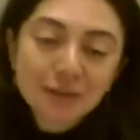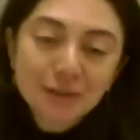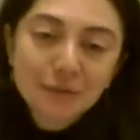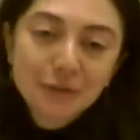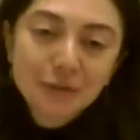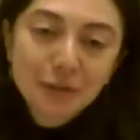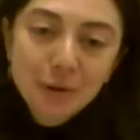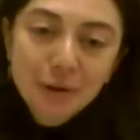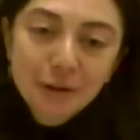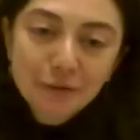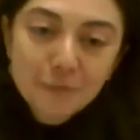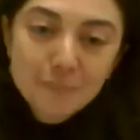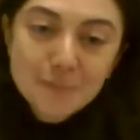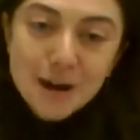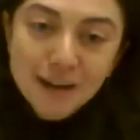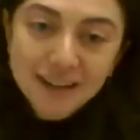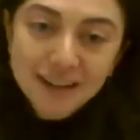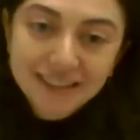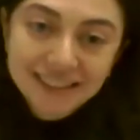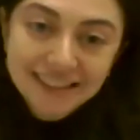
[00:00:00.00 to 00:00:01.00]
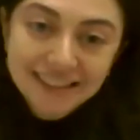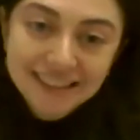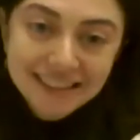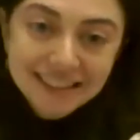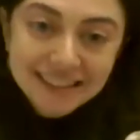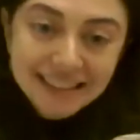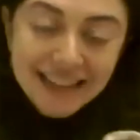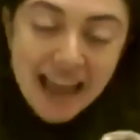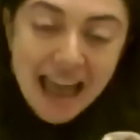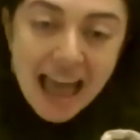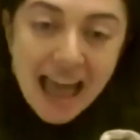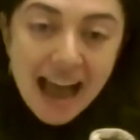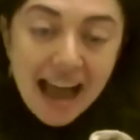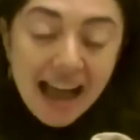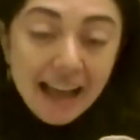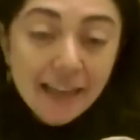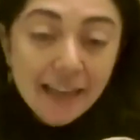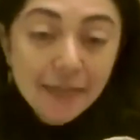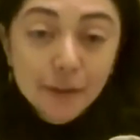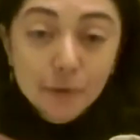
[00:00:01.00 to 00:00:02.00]
of 2 different moccasins,
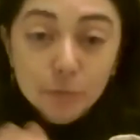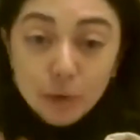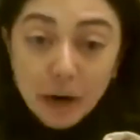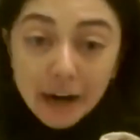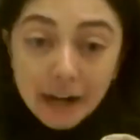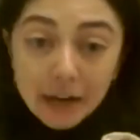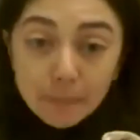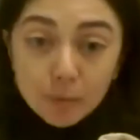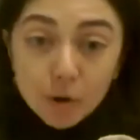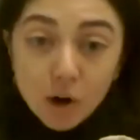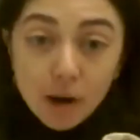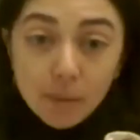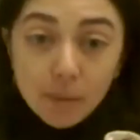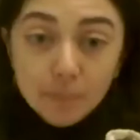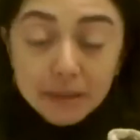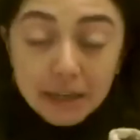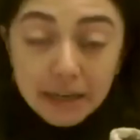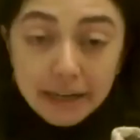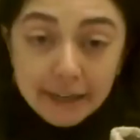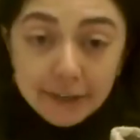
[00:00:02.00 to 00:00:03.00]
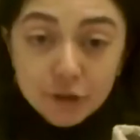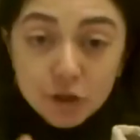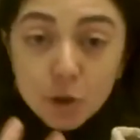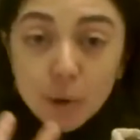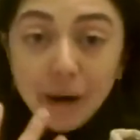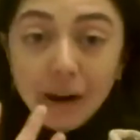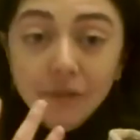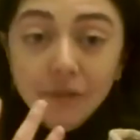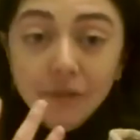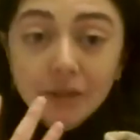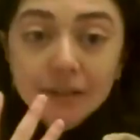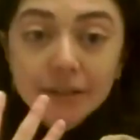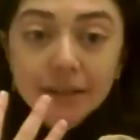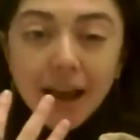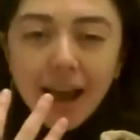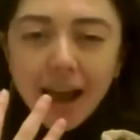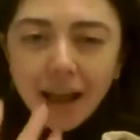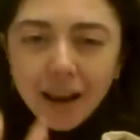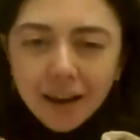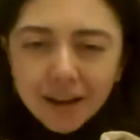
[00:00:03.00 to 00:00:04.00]
and the writing prompt is you have to
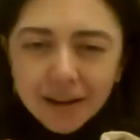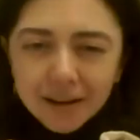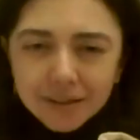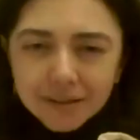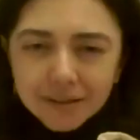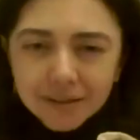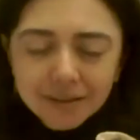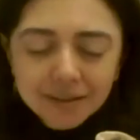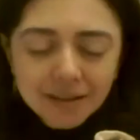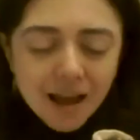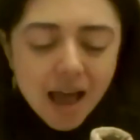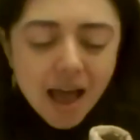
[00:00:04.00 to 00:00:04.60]
tell us